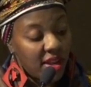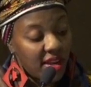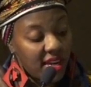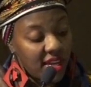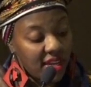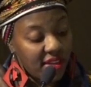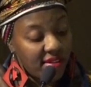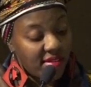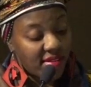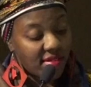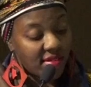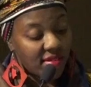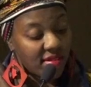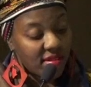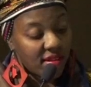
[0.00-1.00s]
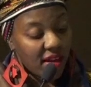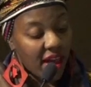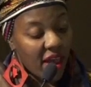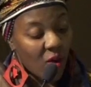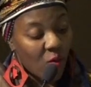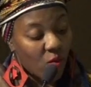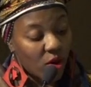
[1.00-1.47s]
leased
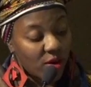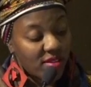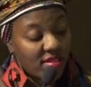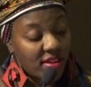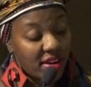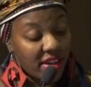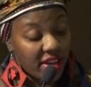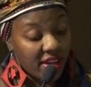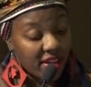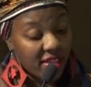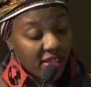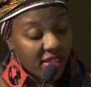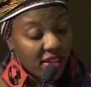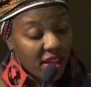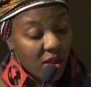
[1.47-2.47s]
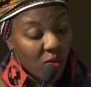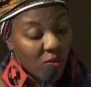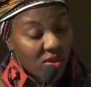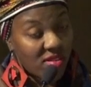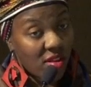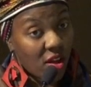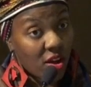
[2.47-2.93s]
and worked to death. And
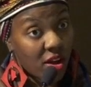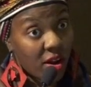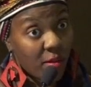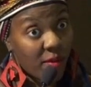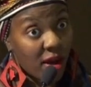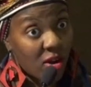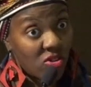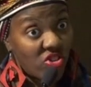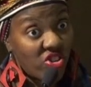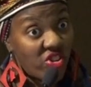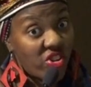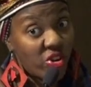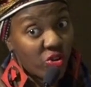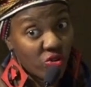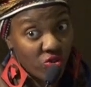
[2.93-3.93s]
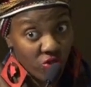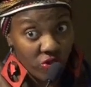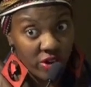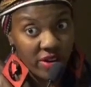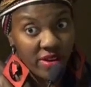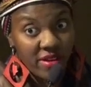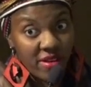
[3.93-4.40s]
we're talking about
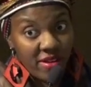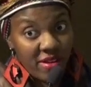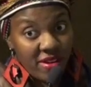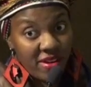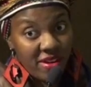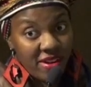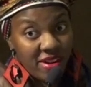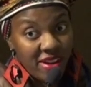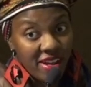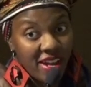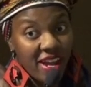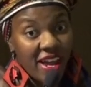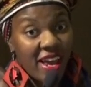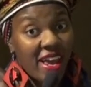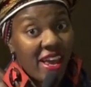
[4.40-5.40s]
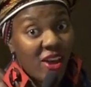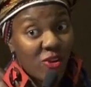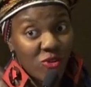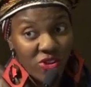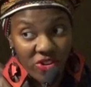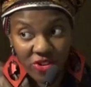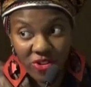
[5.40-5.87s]
children and
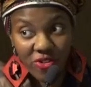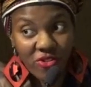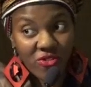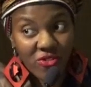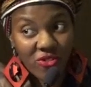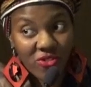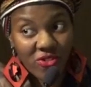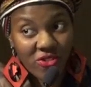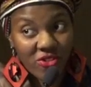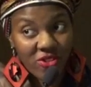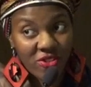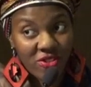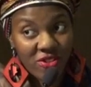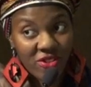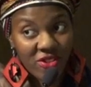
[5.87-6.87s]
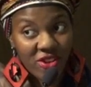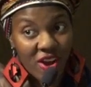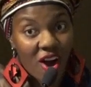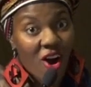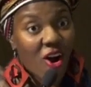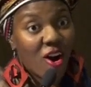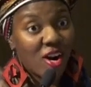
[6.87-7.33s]
elders,
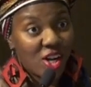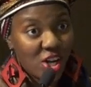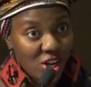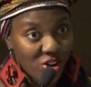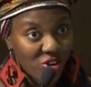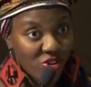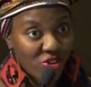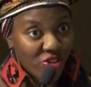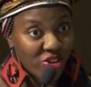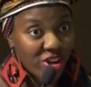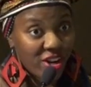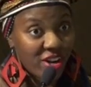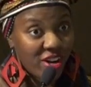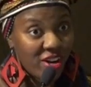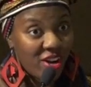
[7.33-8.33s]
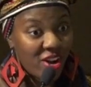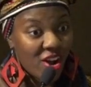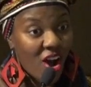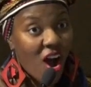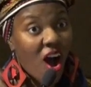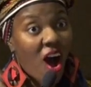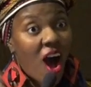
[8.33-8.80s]
our children,
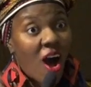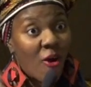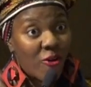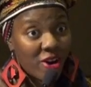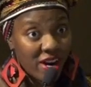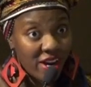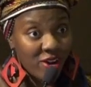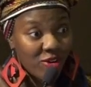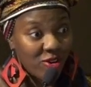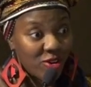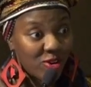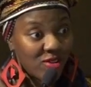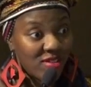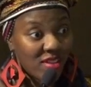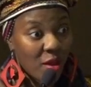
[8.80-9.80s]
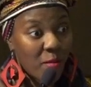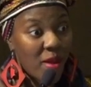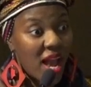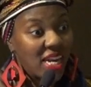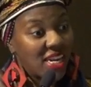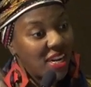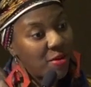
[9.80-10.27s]
our elders.
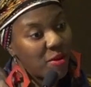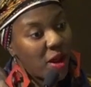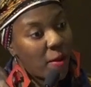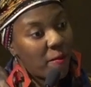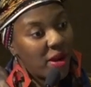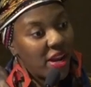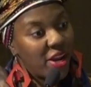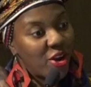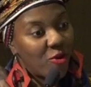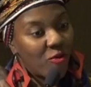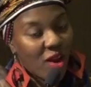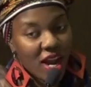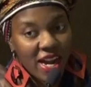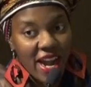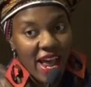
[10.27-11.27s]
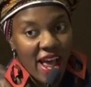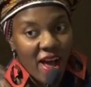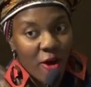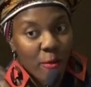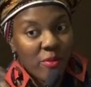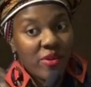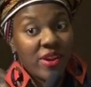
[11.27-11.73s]
Imagine them coming in here right
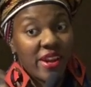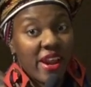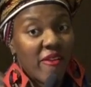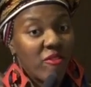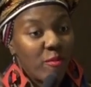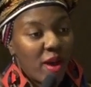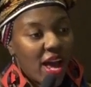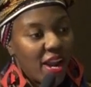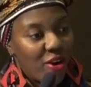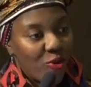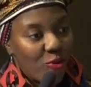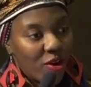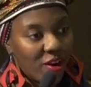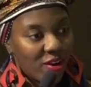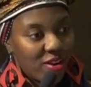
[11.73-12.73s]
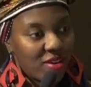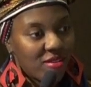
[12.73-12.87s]
now and putting everybody to work.